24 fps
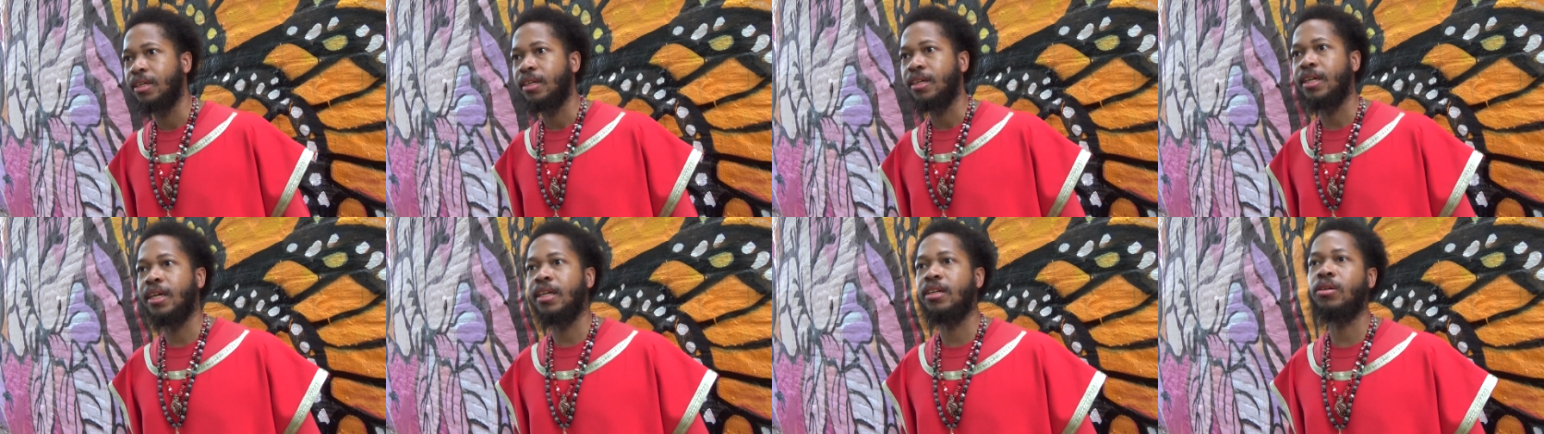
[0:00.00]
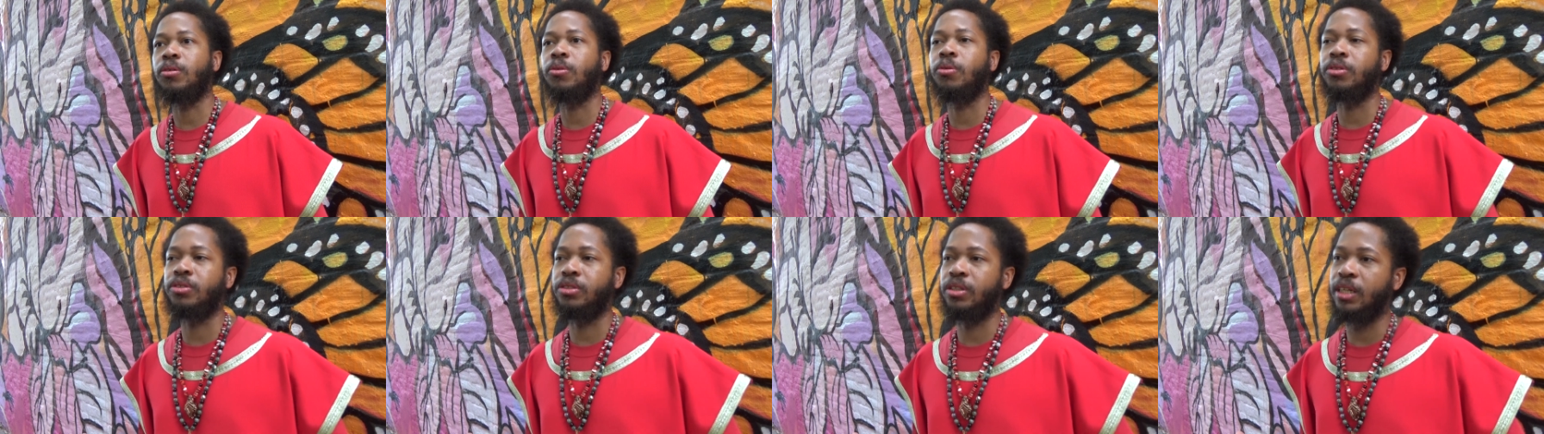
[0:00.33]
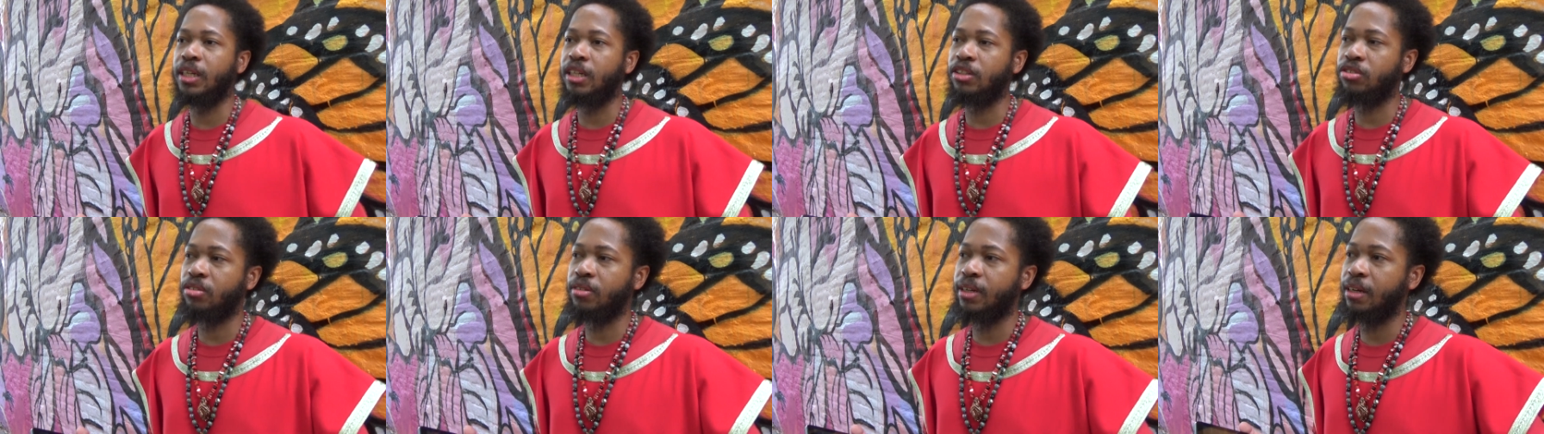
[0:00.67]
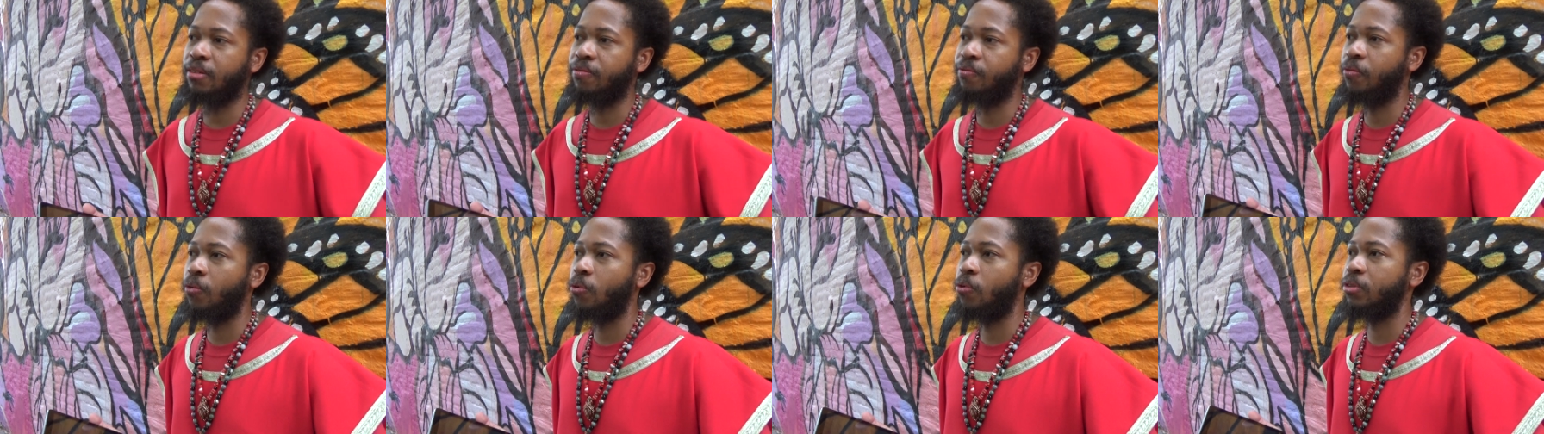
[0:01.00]
and of course the
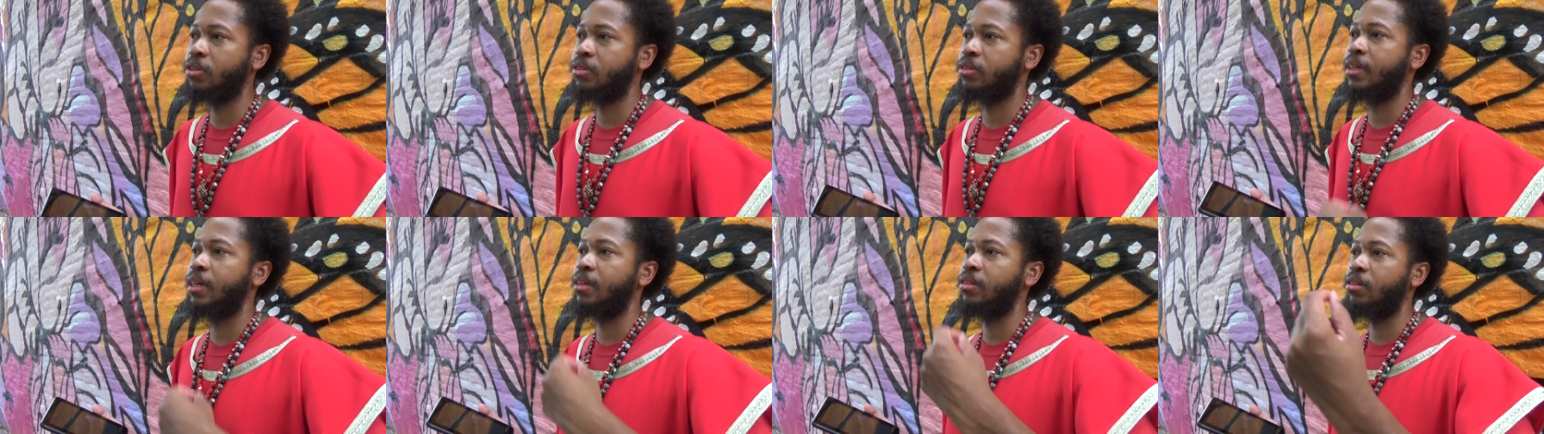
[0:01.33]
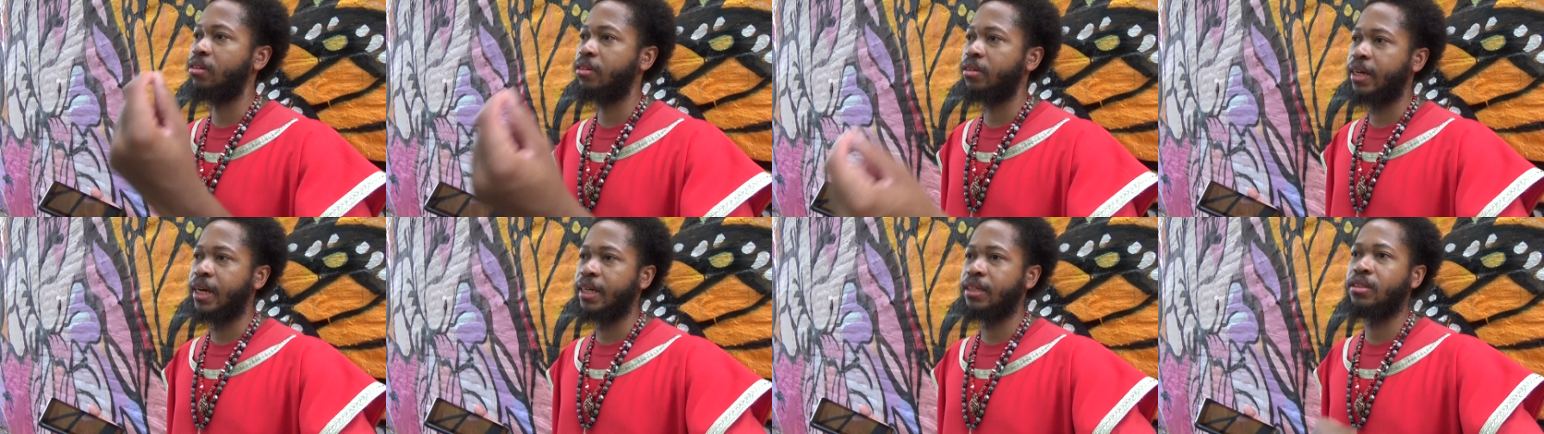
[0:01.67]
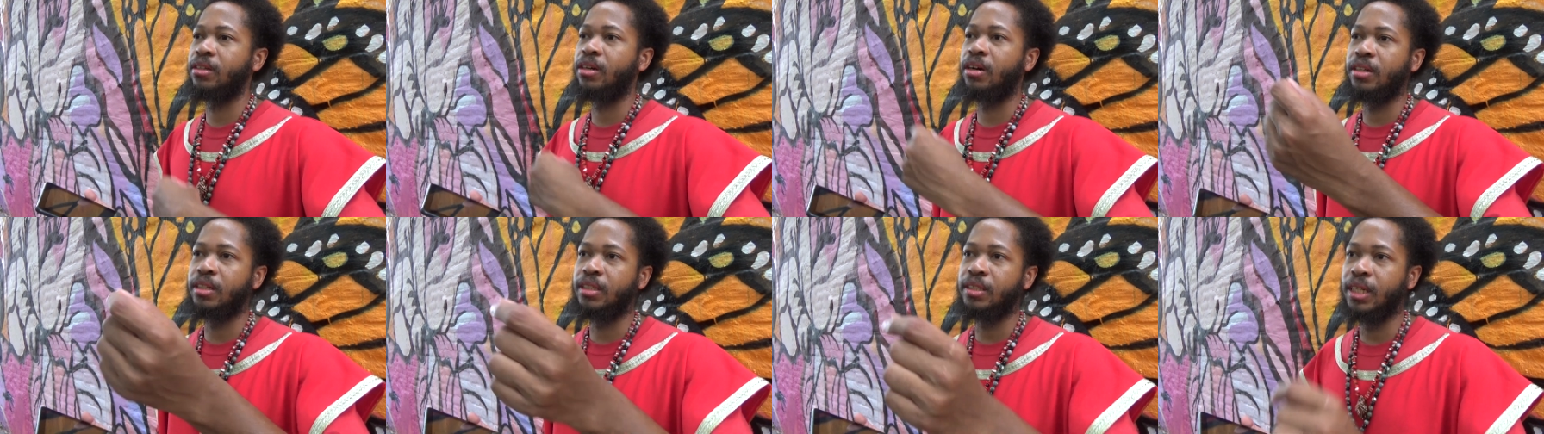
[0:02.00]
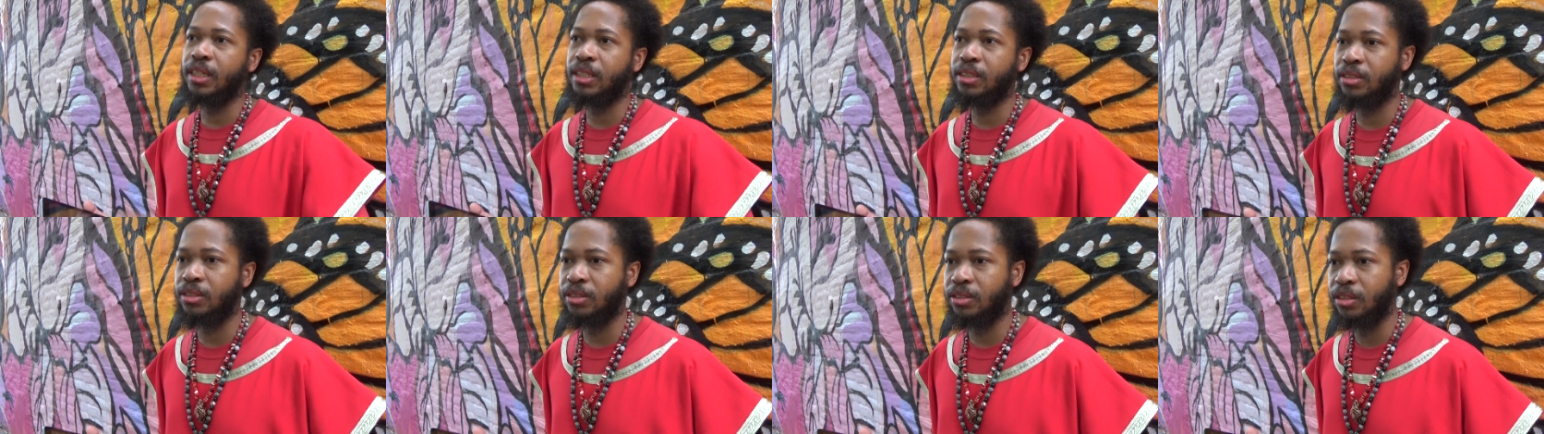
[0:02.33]
Israelite foreigners that look like the other
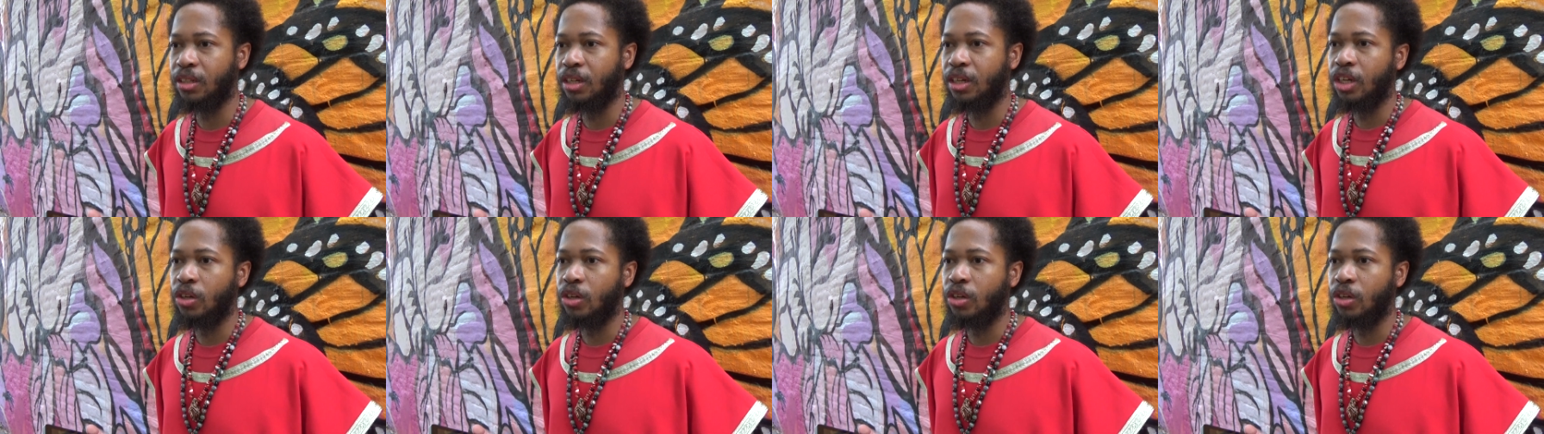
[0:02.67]
nations.